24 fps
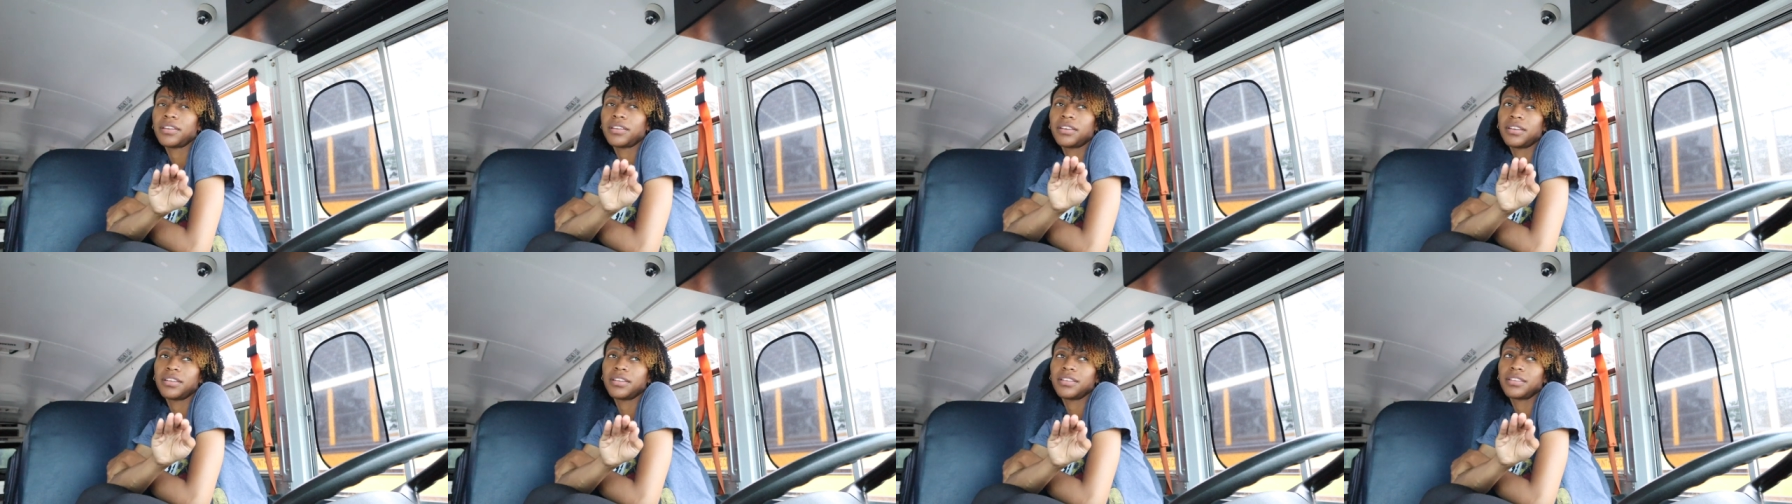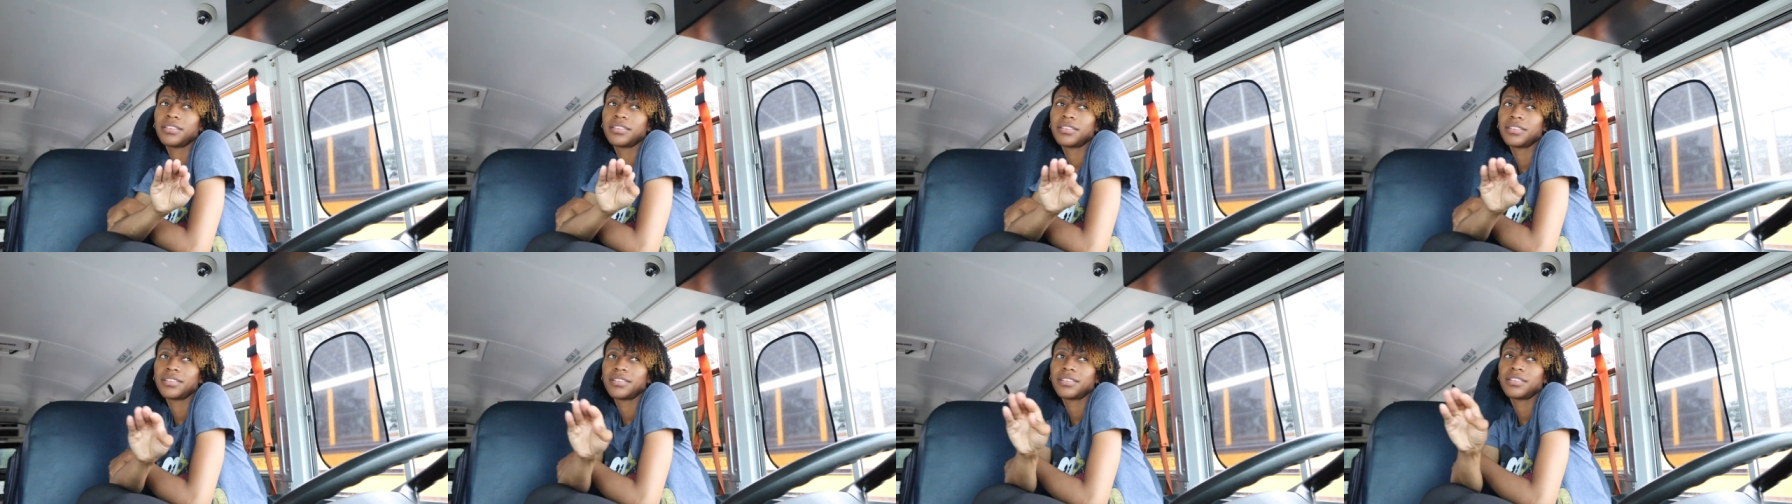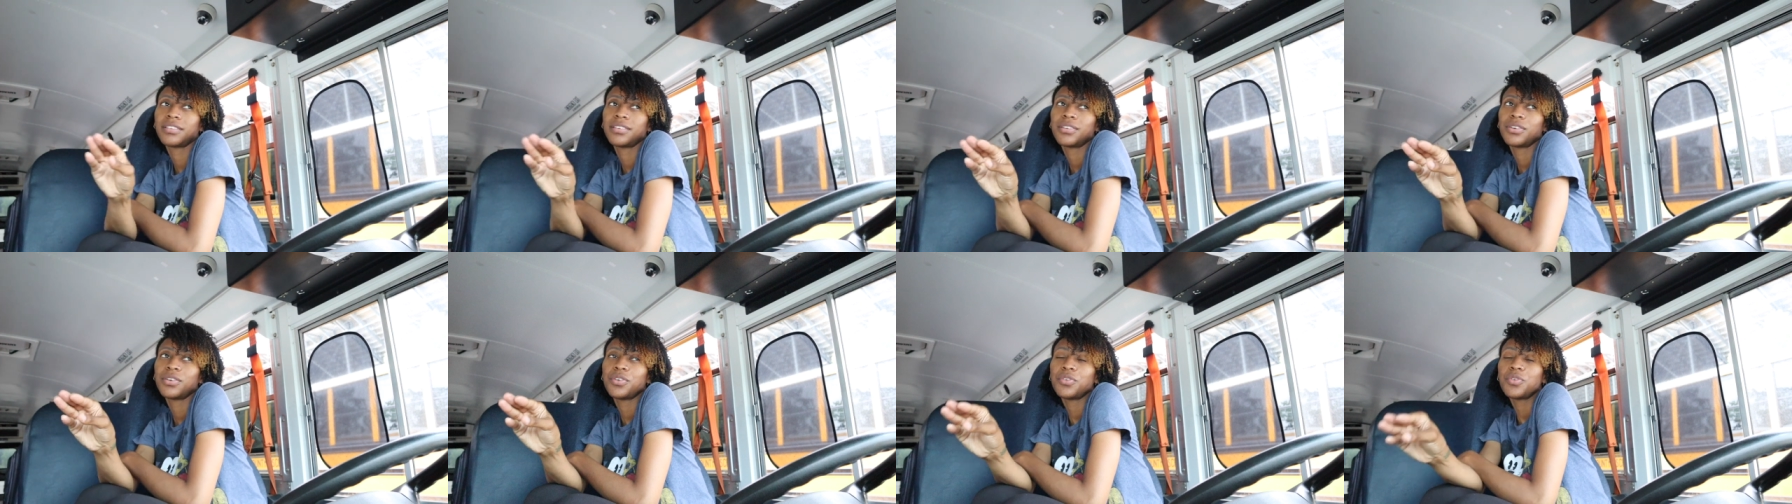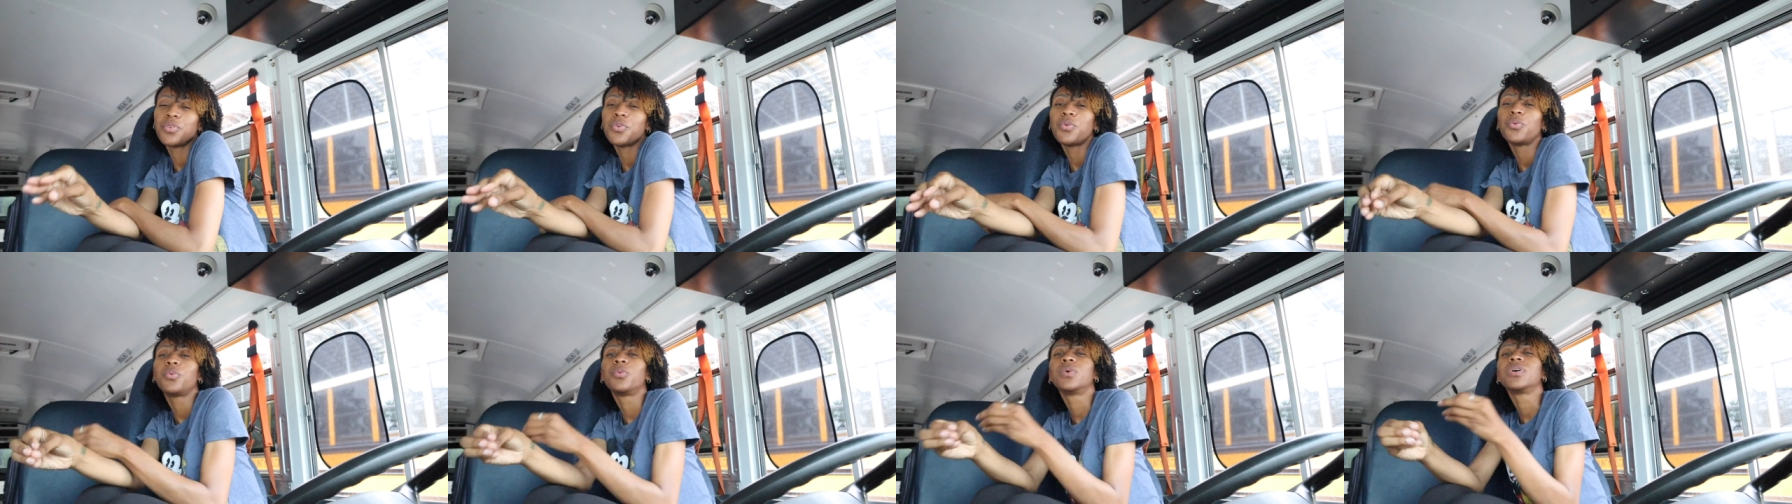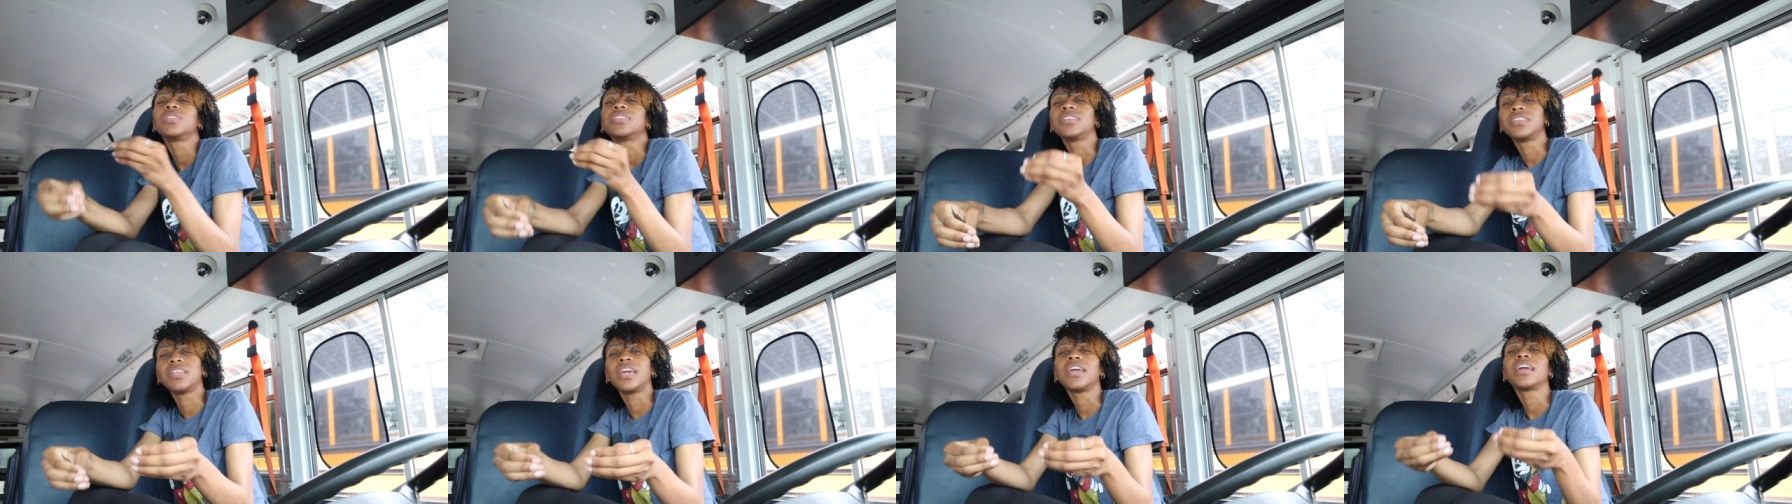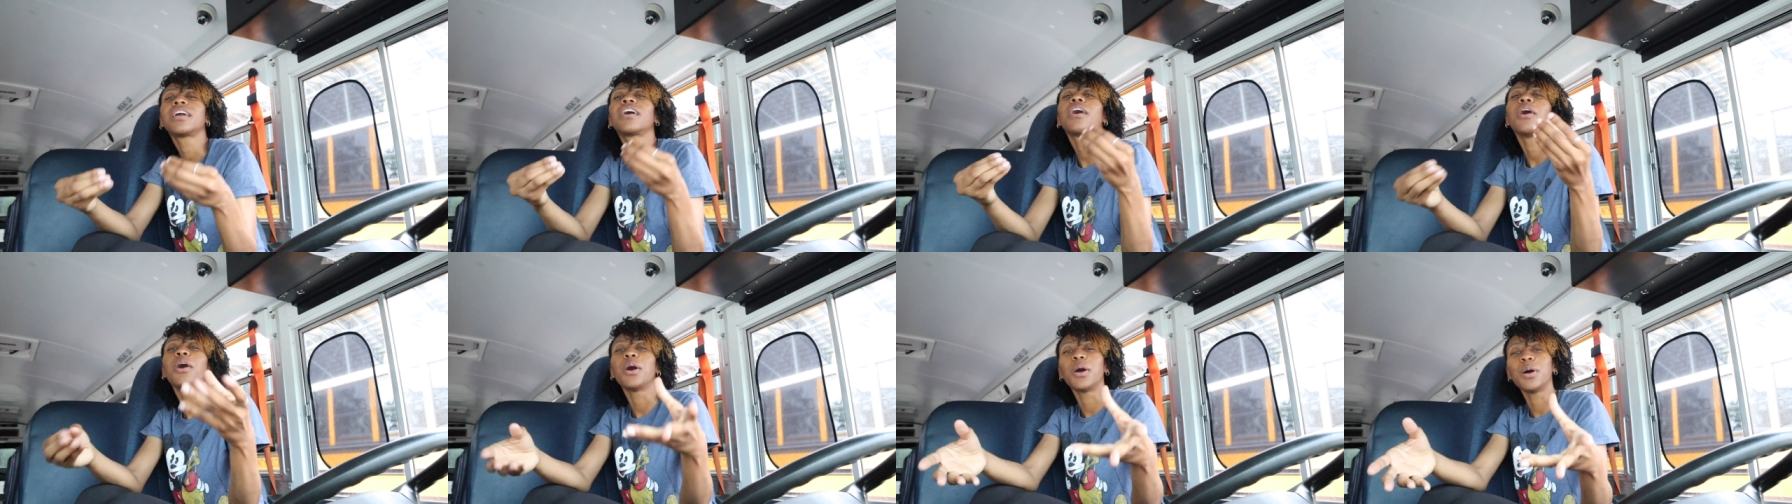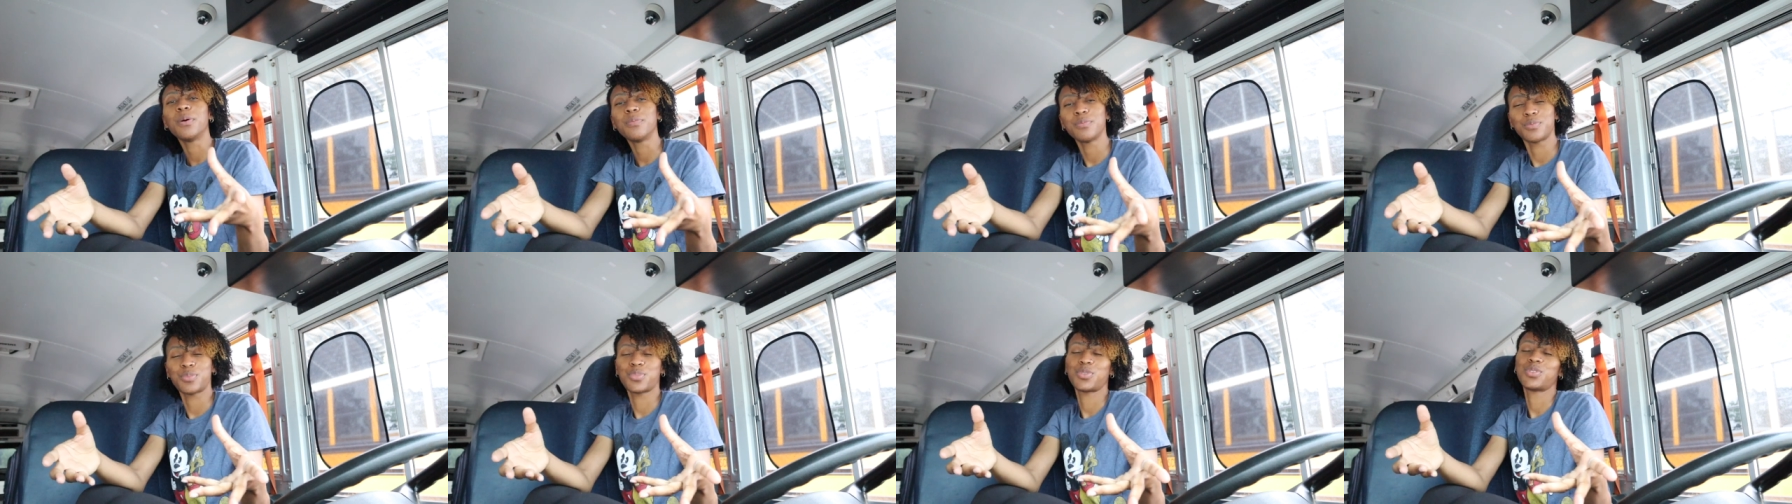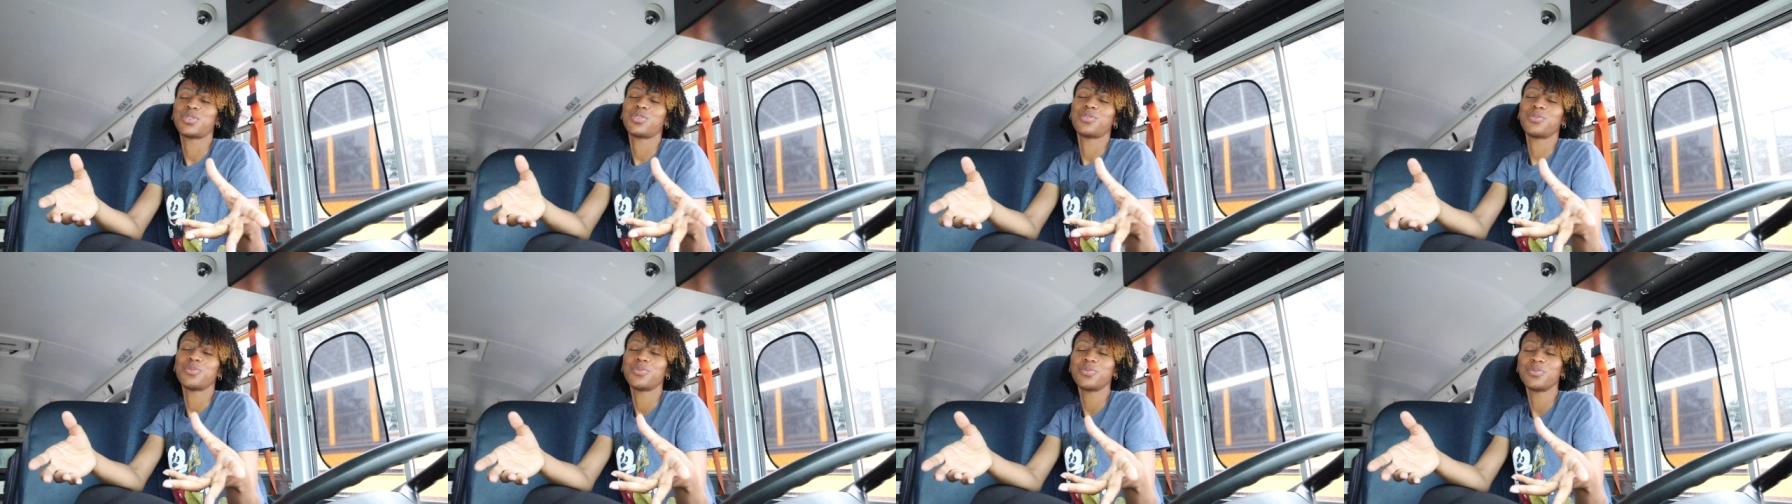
it when the day comes.